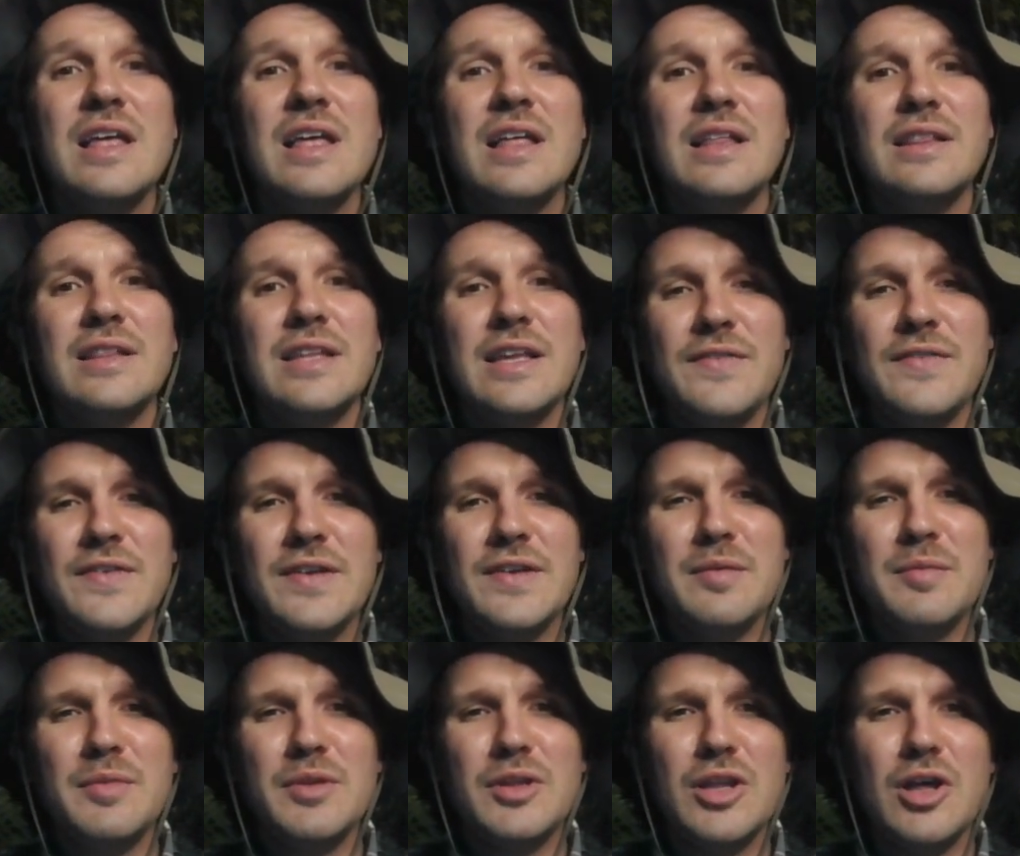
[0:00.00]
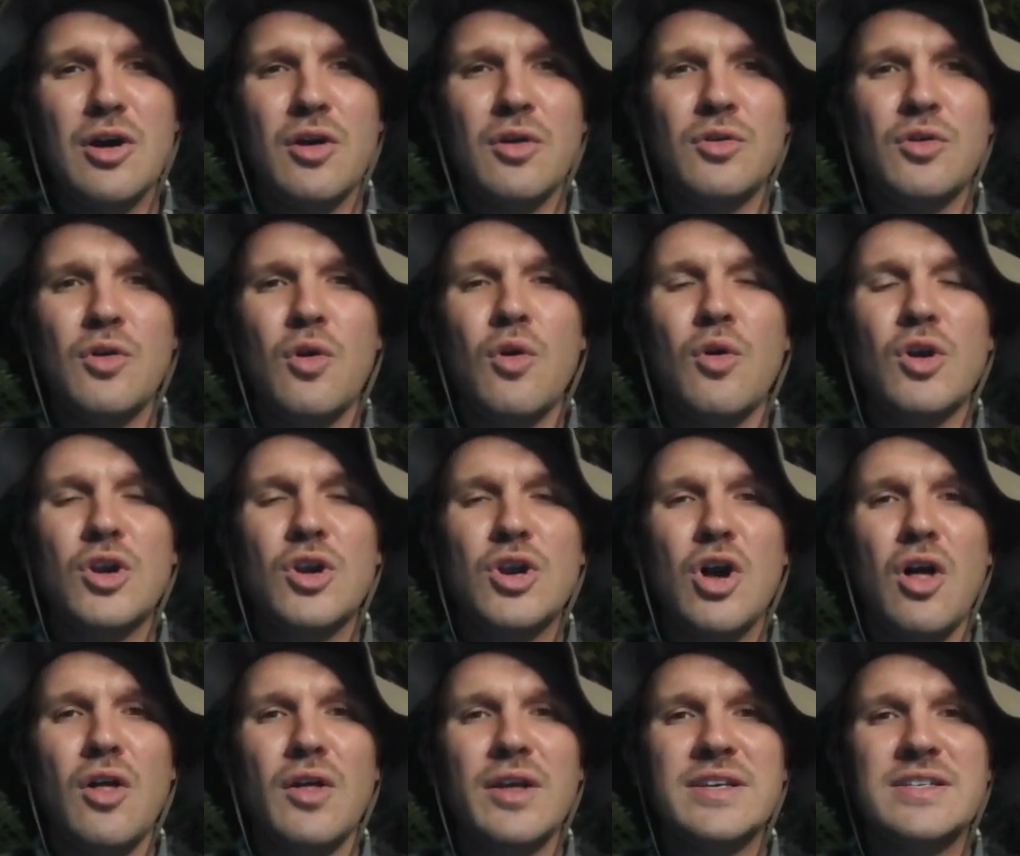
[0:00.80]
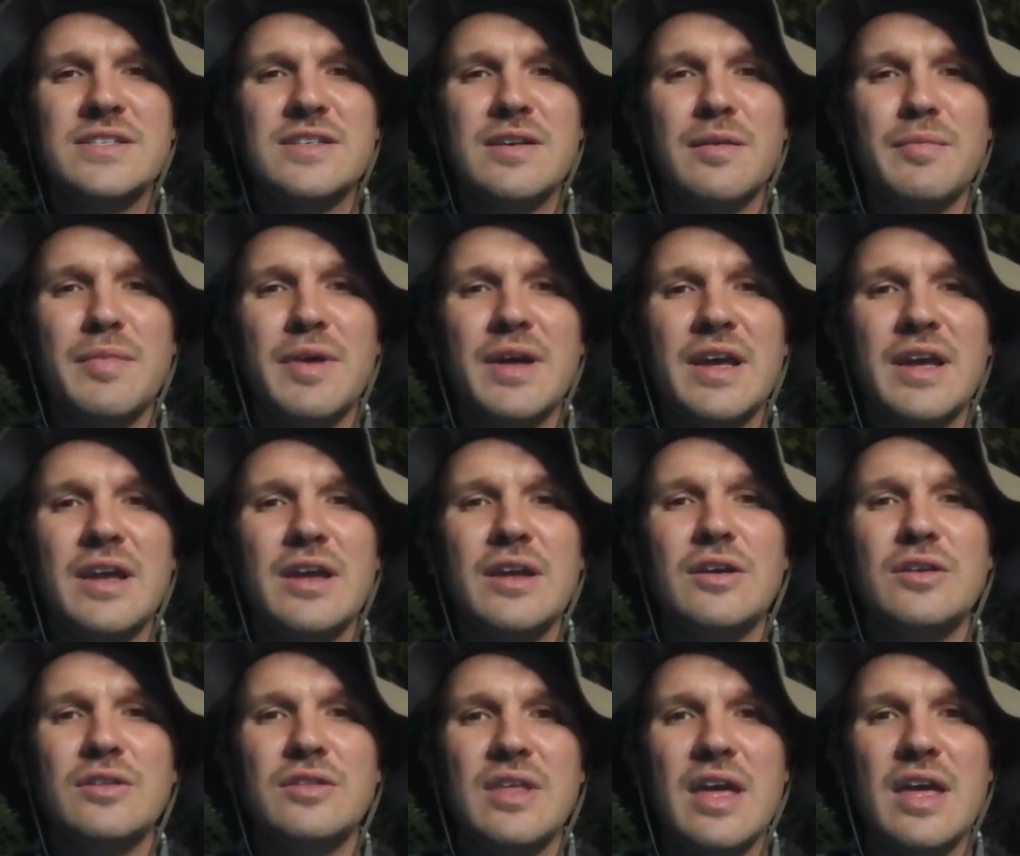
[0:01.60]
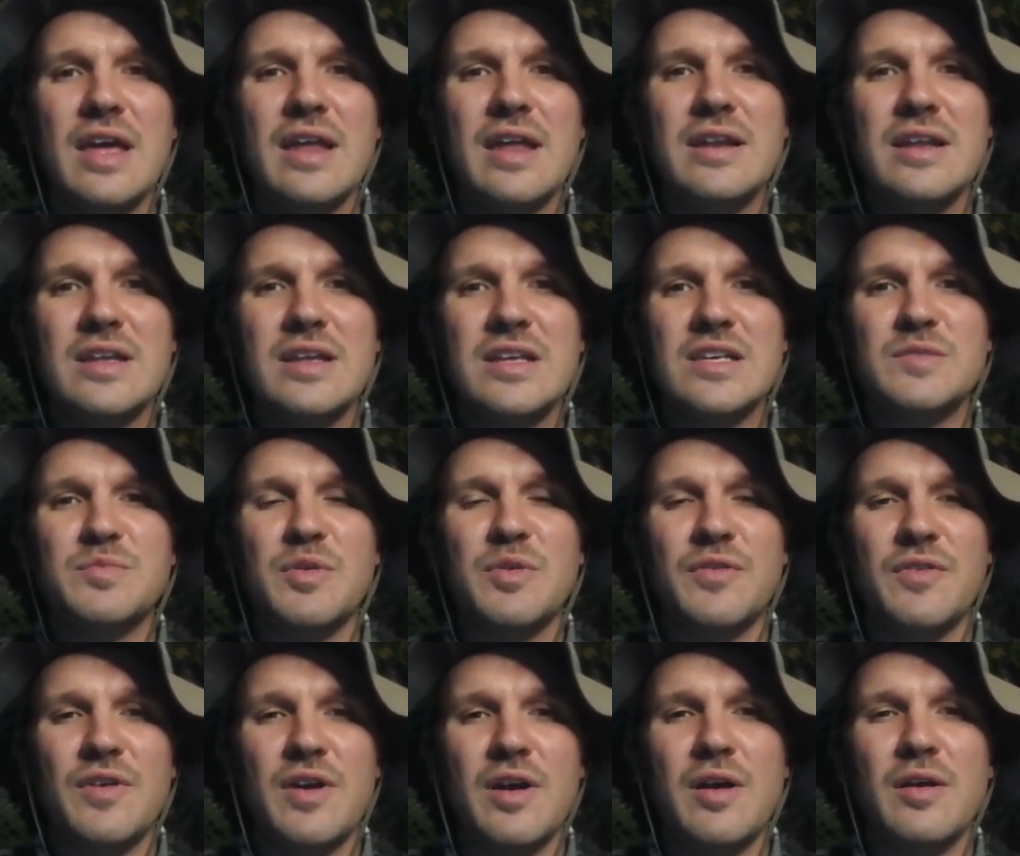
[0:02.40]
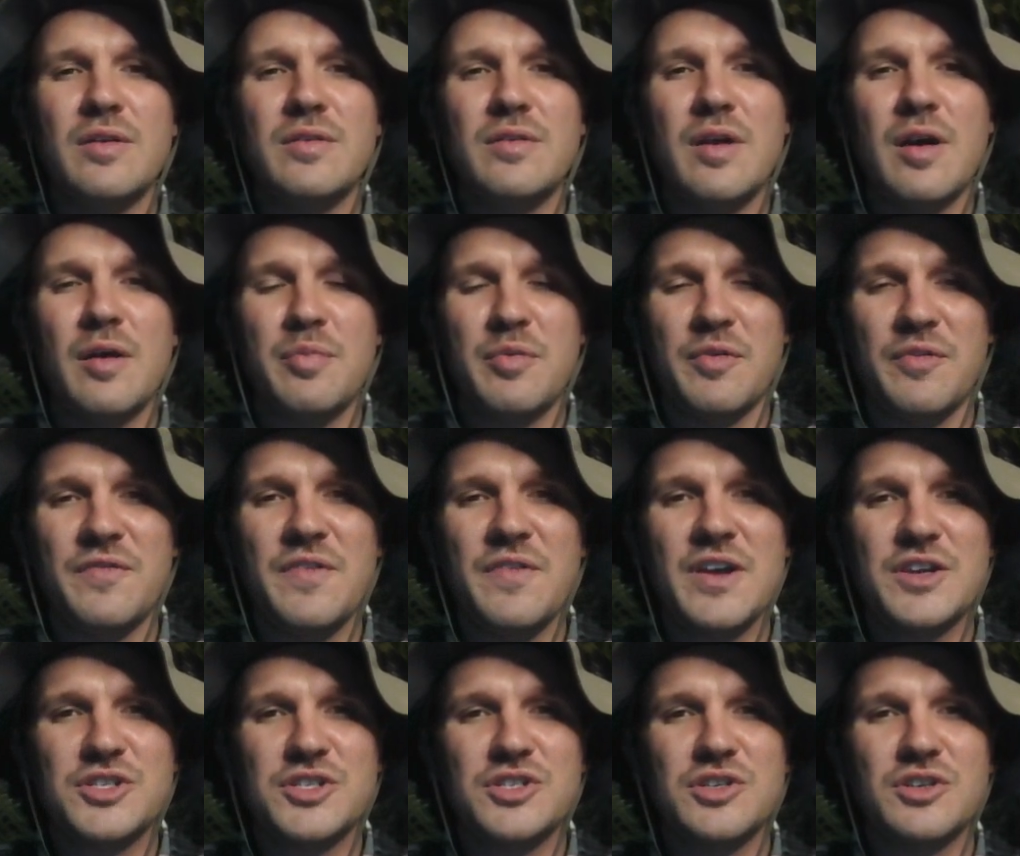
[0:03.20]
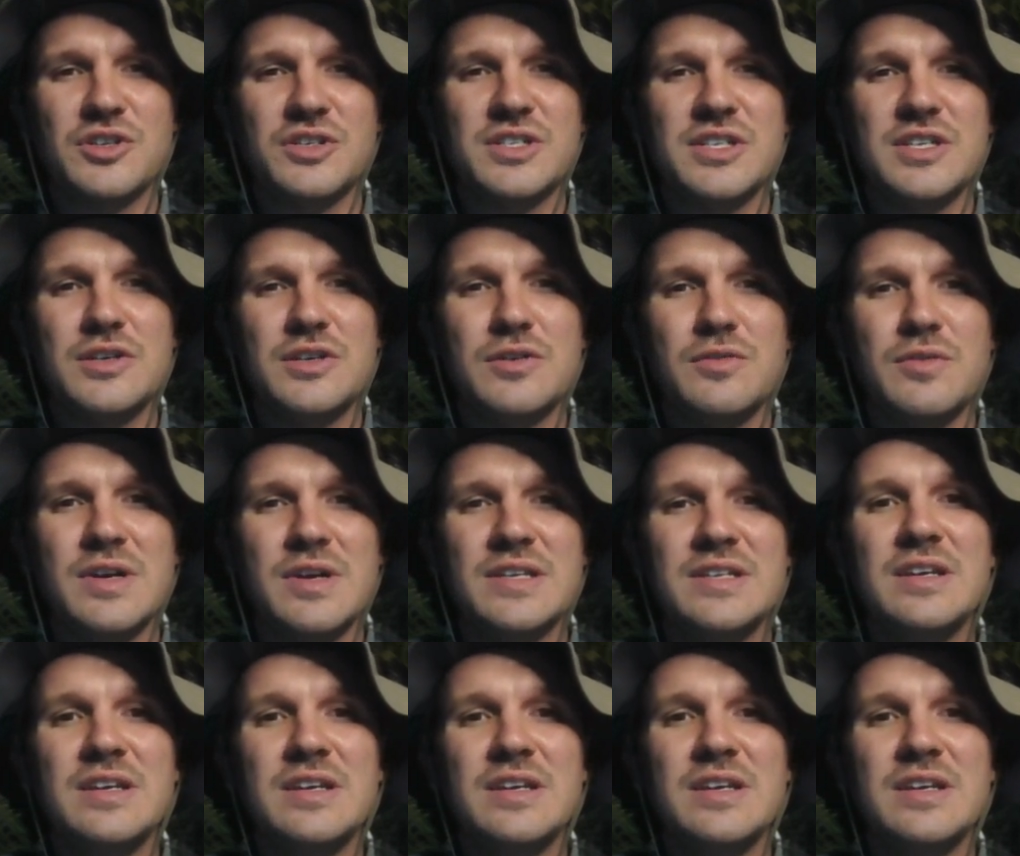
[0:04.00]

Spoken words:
leaving them alone or calling somebody that is a professional to do it.